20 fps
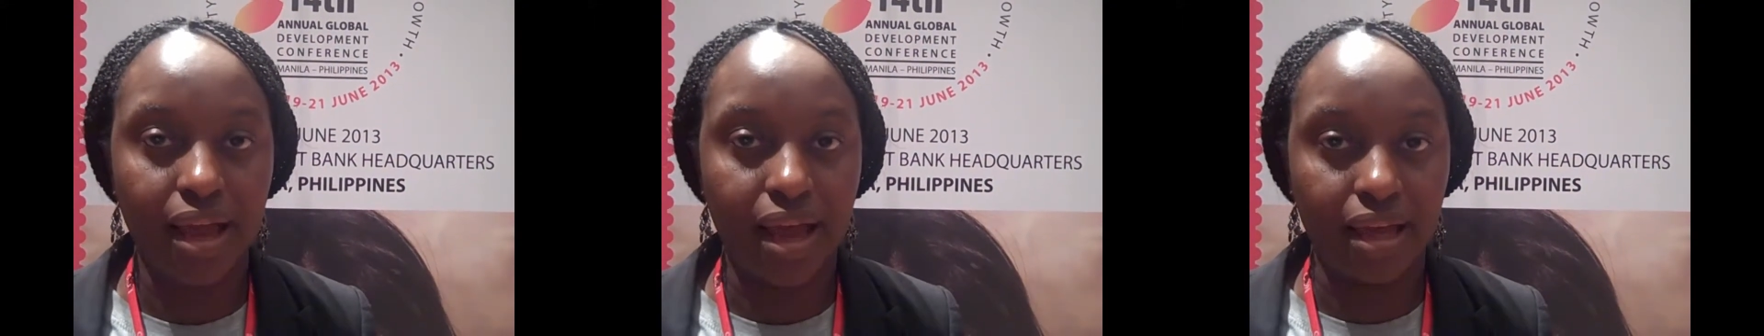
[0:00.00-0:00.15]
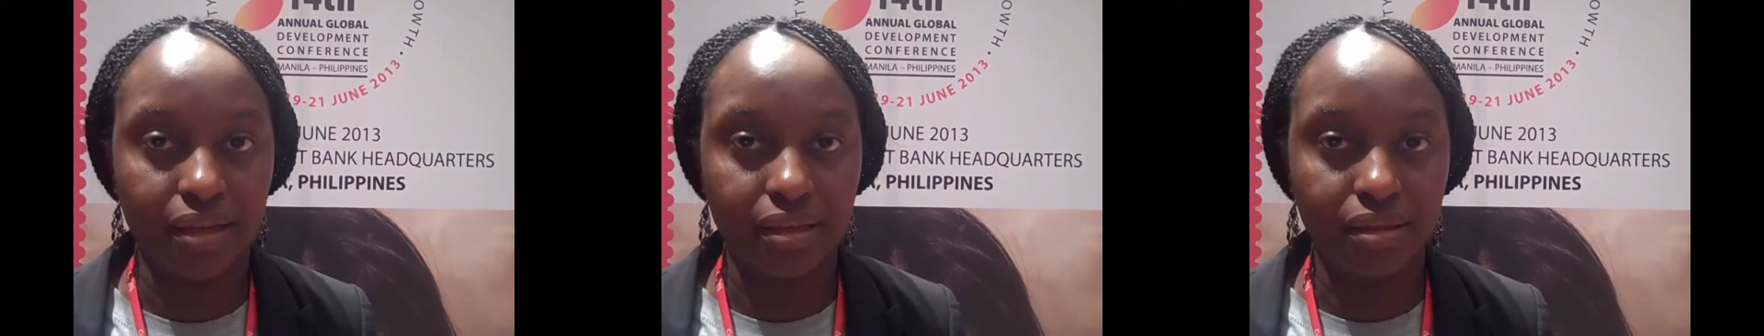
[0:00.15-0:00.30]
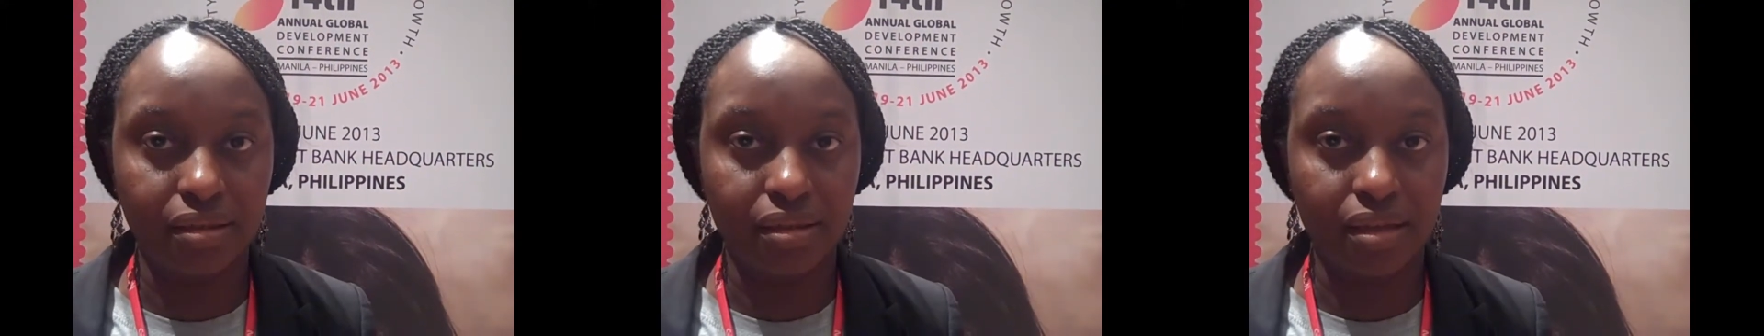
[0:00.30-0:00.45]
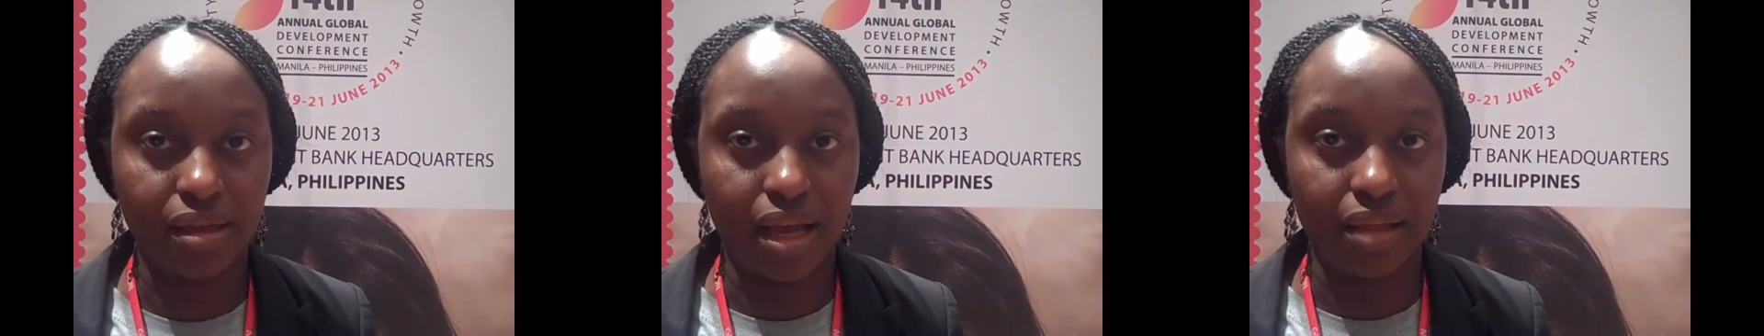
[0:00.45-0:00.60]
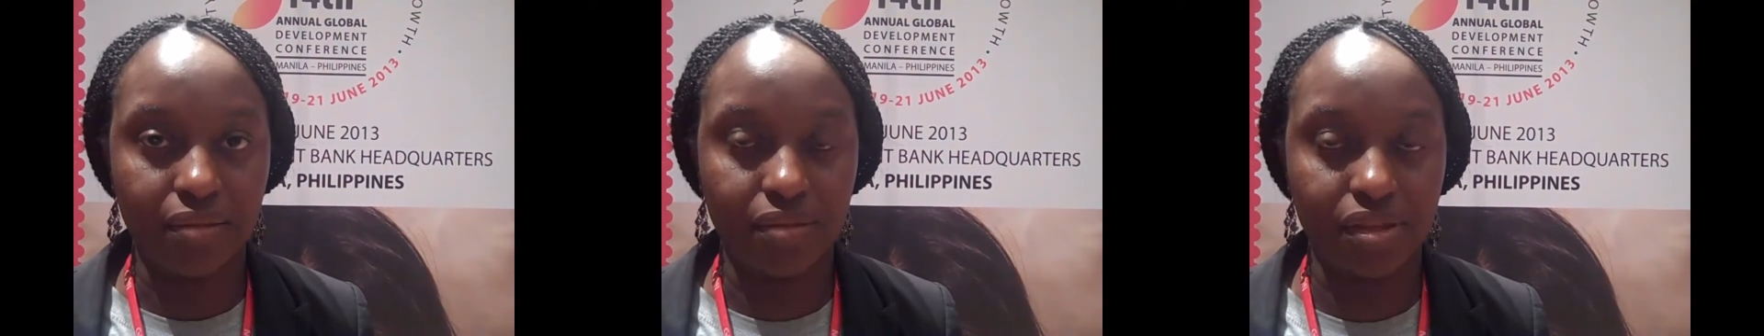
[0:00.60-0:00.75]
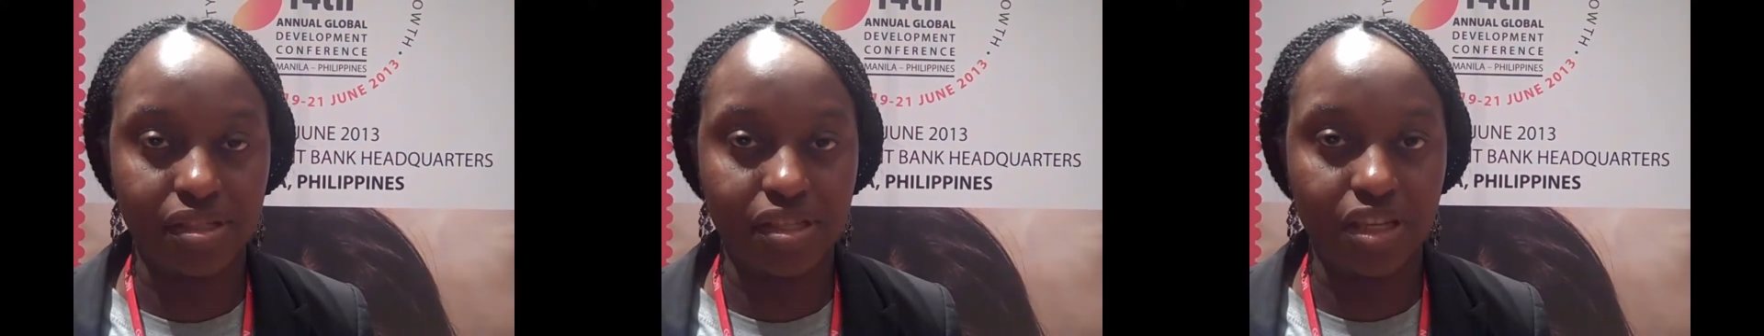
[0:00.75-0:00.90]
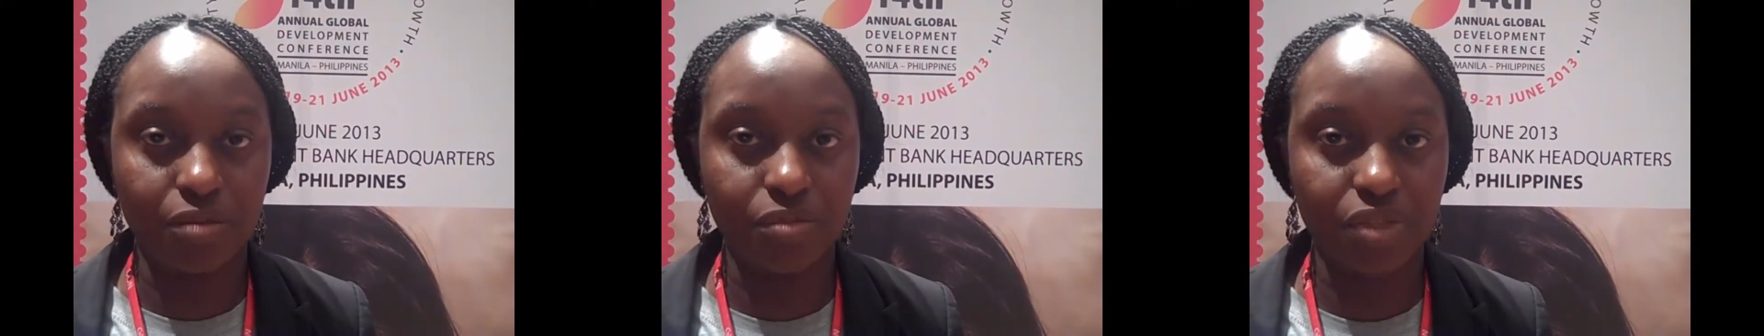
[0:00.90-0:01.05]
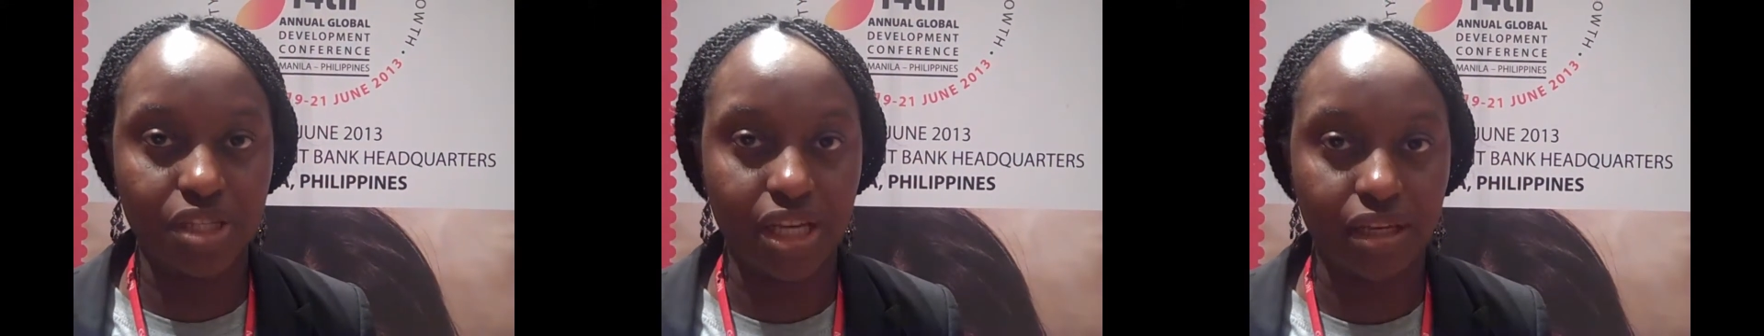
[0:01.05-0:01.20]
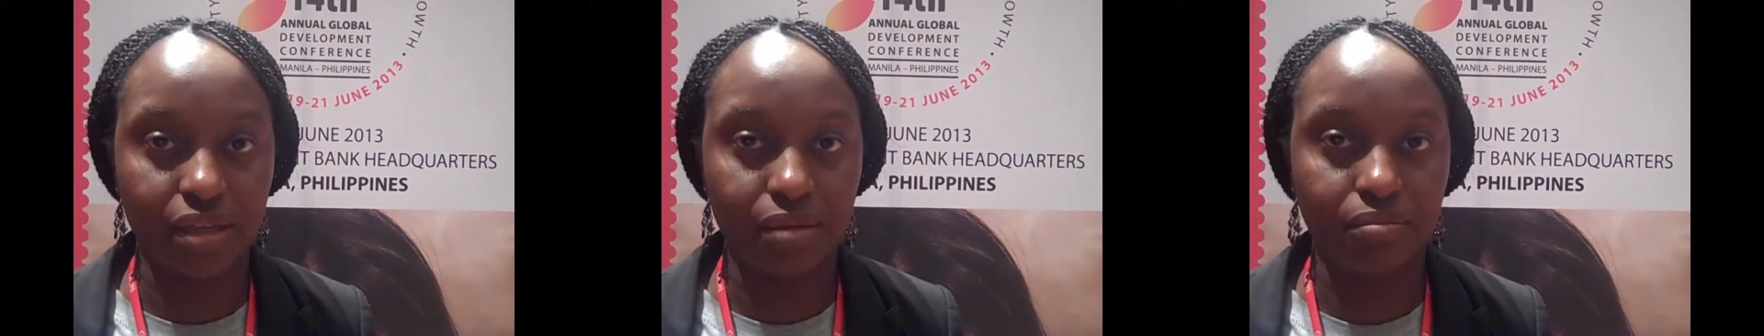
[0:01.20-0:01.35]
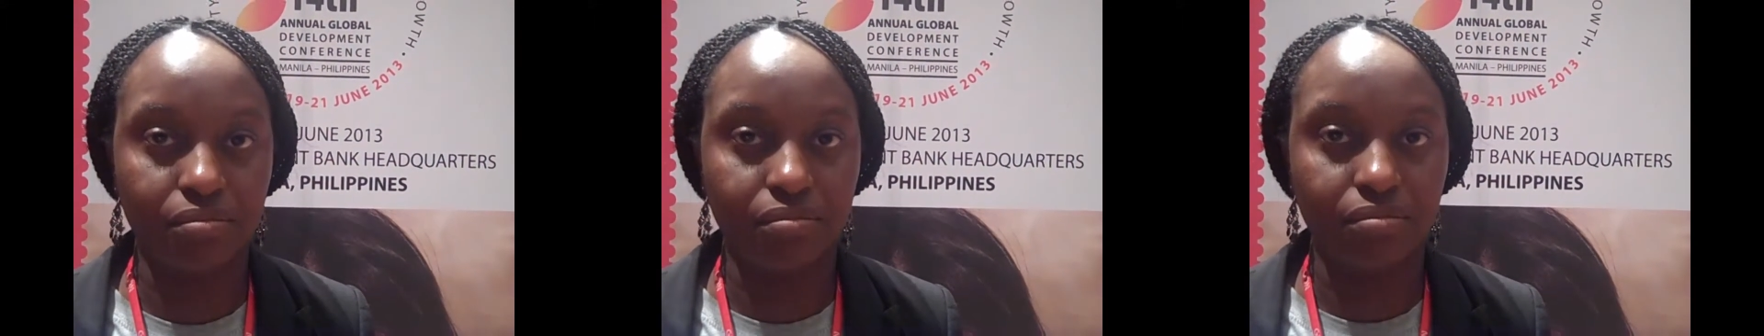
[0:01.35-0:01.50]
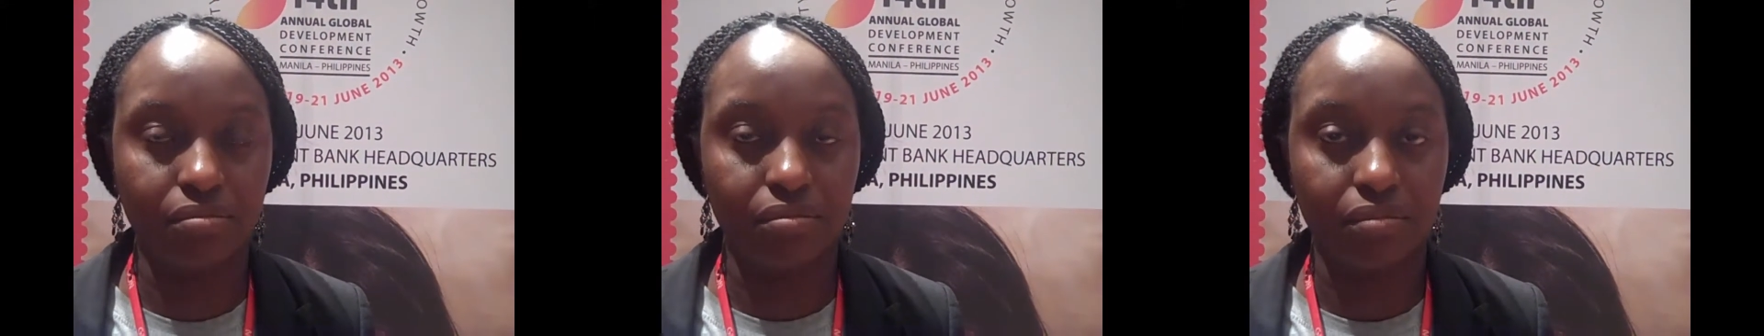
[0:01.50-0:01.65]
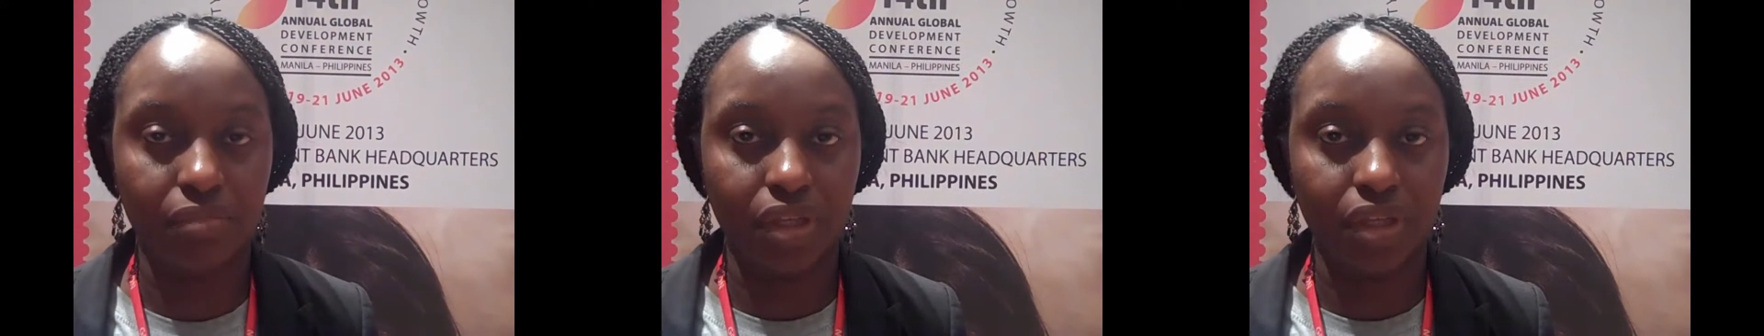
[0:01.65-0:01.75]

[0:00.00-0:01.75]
and at the same time